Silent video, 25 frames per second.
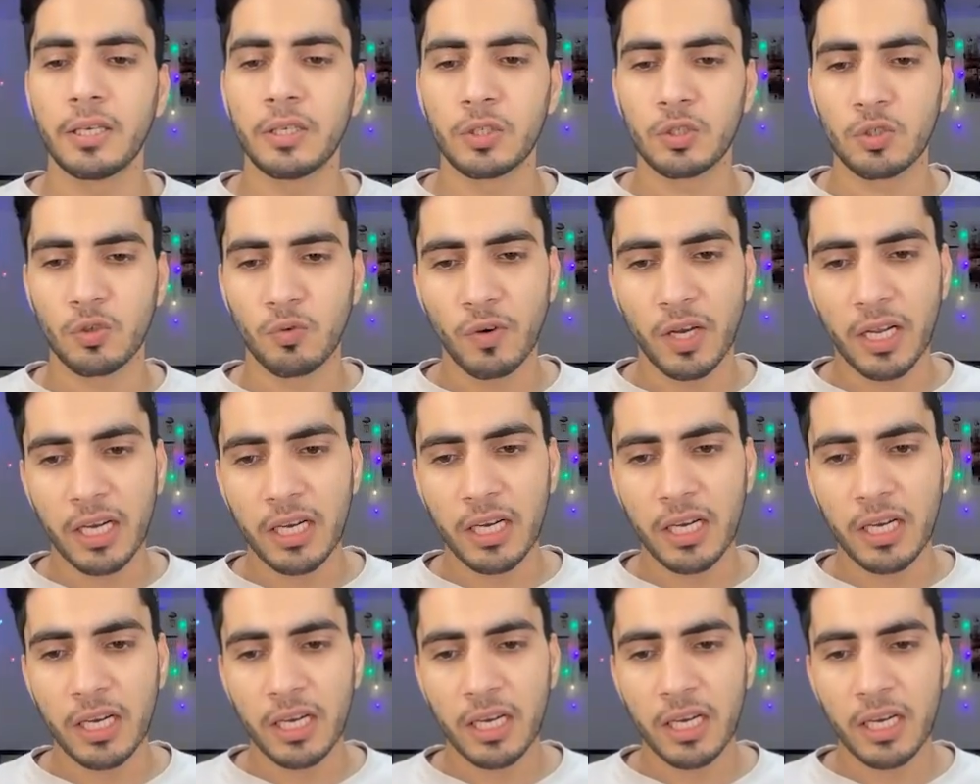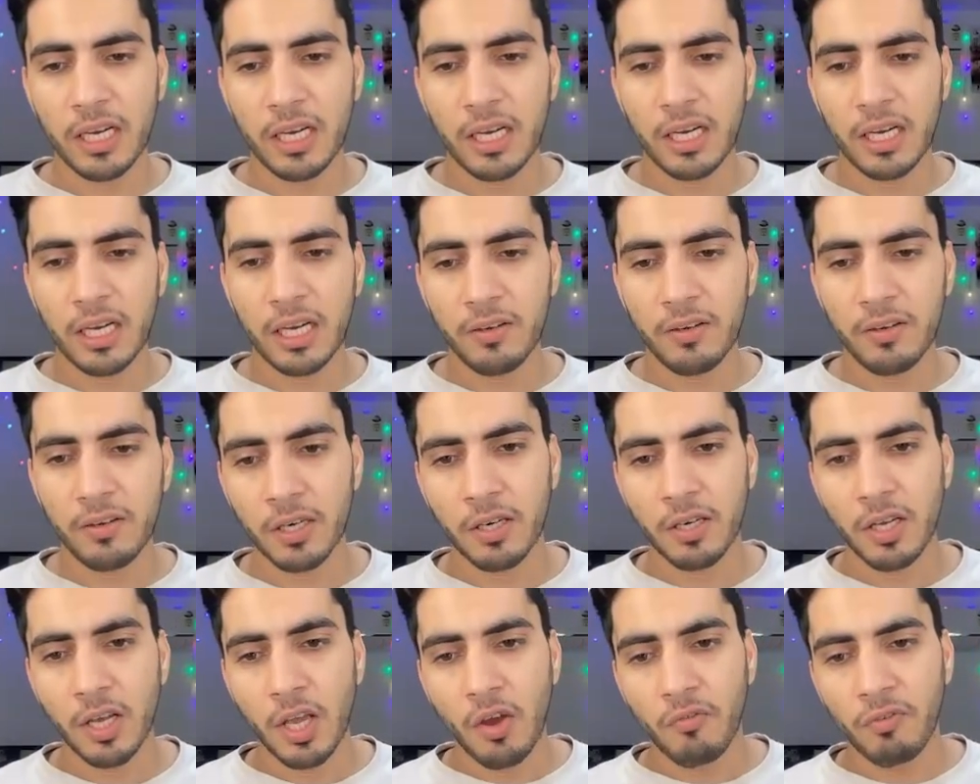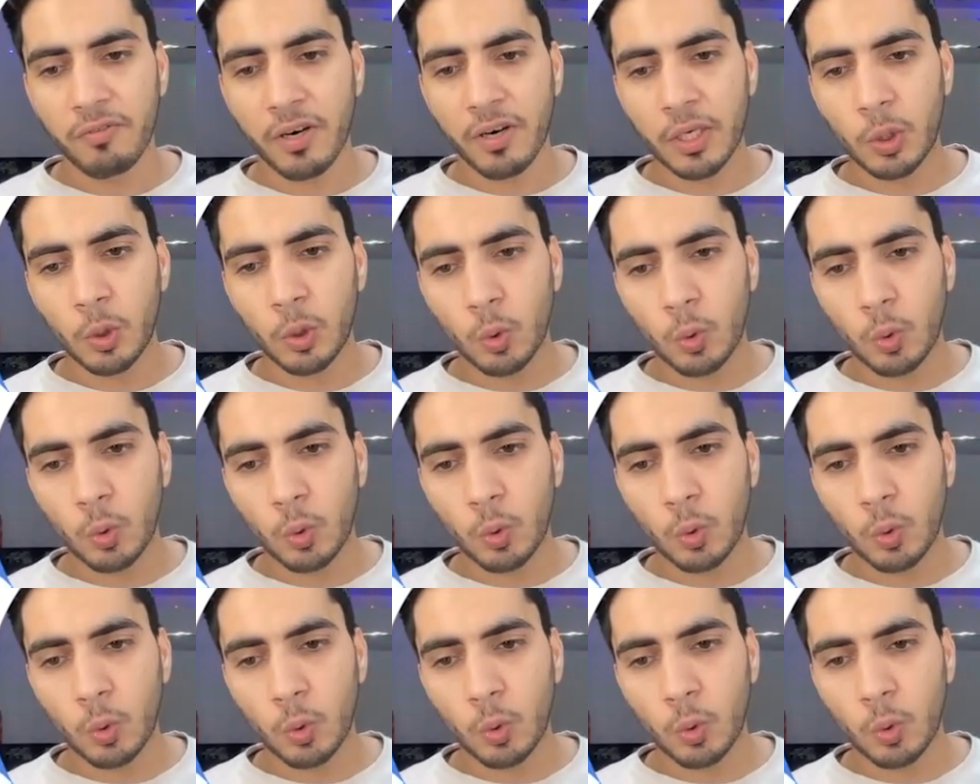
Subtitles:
So whenever we want to